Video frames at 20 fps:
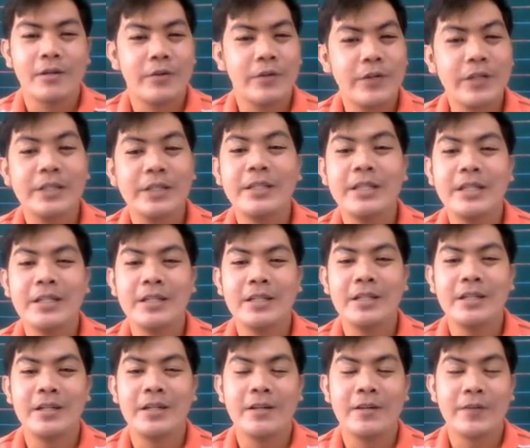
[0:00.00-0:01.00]

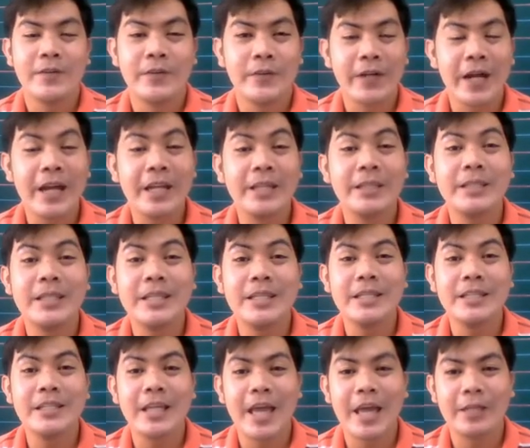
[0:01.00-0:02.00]
reading,
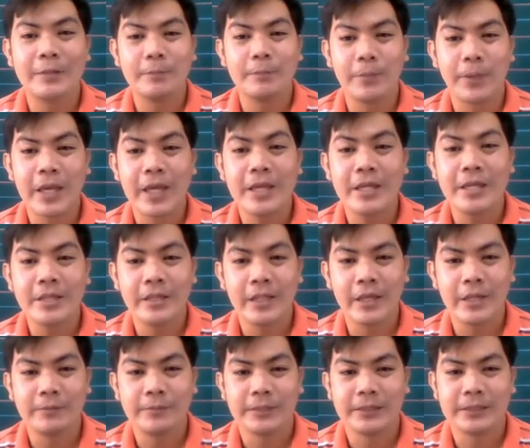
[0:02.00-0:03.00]
writing, and
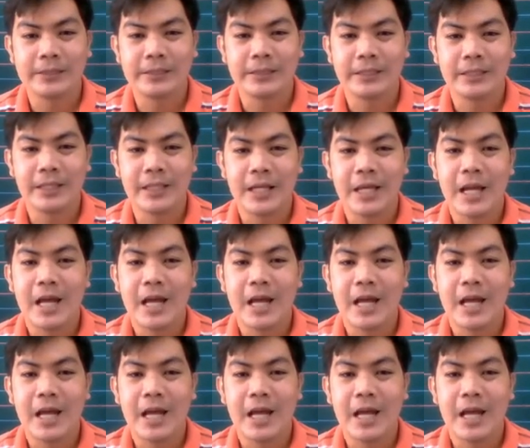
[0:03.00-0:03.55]
playing games.